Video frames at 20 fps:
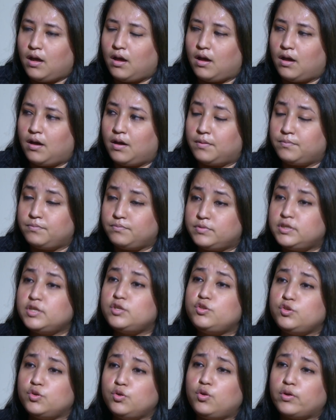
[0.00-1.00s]
Um,
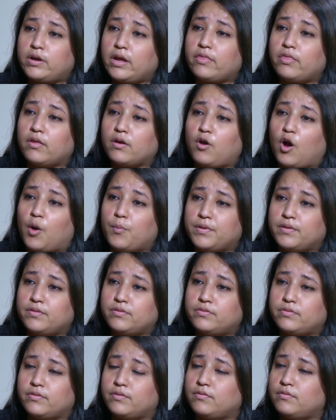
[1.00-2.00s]
did you look at the
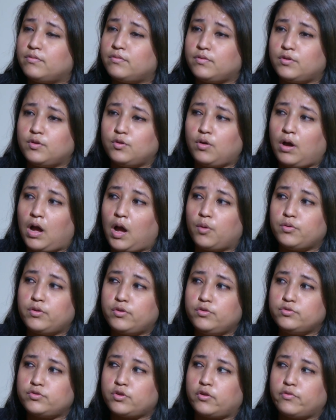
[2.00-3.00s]
comments, and, you know, how
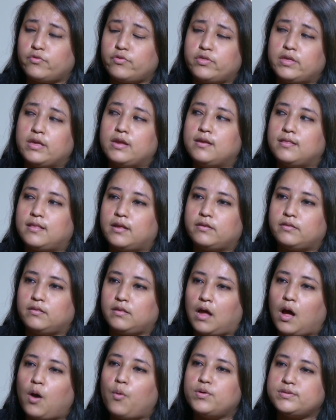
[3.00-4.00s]
did you sort of think that
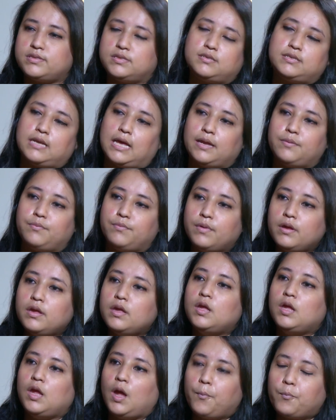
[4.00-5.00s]
now was the time
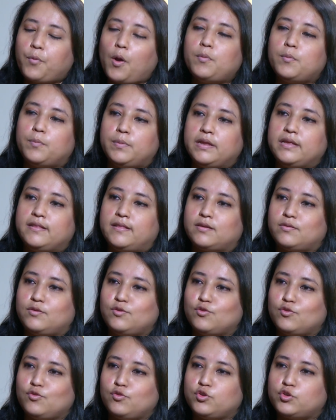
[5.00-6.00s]
probably that,
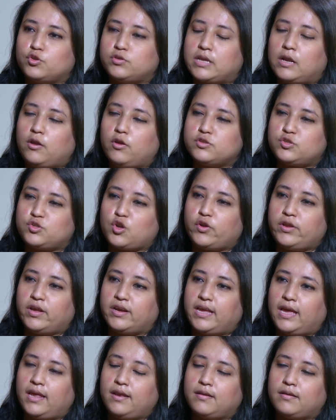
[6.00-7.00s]
you know, you should tell your story
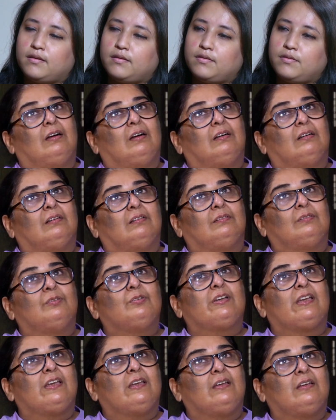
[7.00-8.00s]
again? Uh,
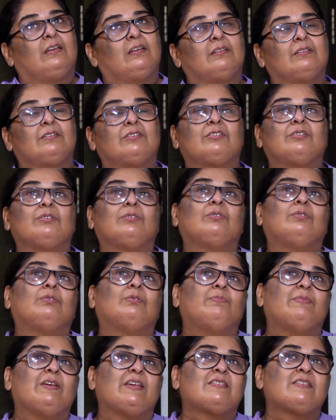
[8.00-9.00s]
okay,
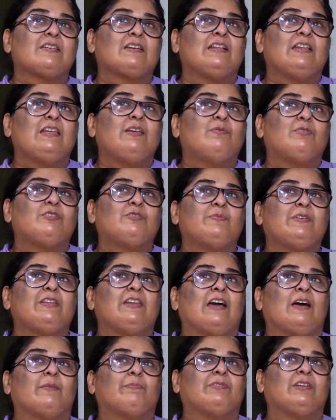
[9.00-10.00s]
so basically what's been
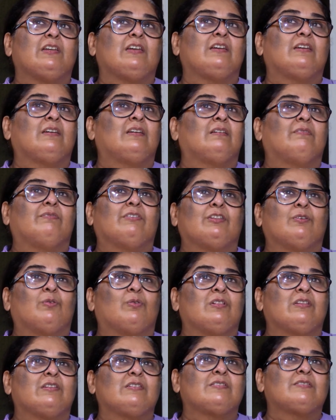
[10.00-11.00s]
happening with
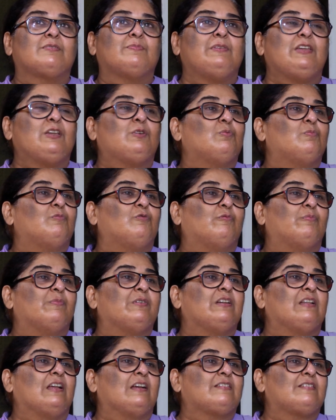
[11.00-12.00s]
all this Me Too
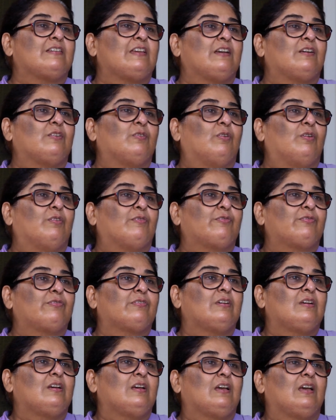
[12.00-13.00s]
movement that's taken off,
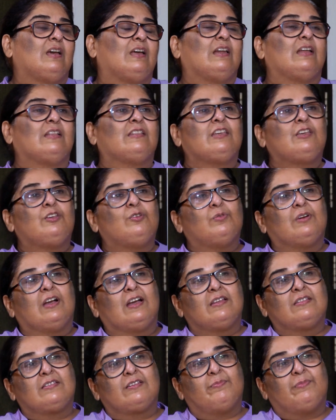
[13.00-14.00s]
and I think you
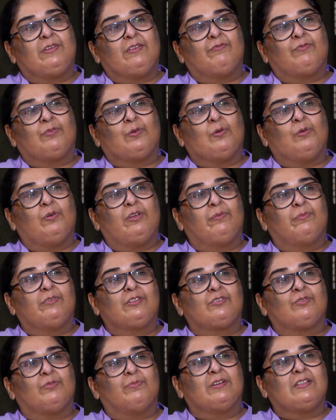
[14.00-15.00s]
guys have been following
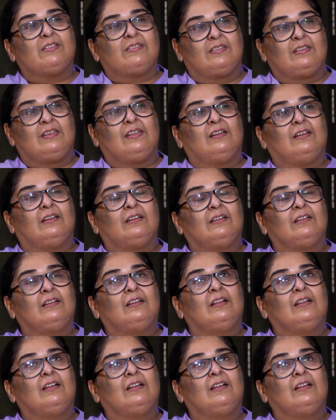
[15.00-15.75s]
with so much zeal,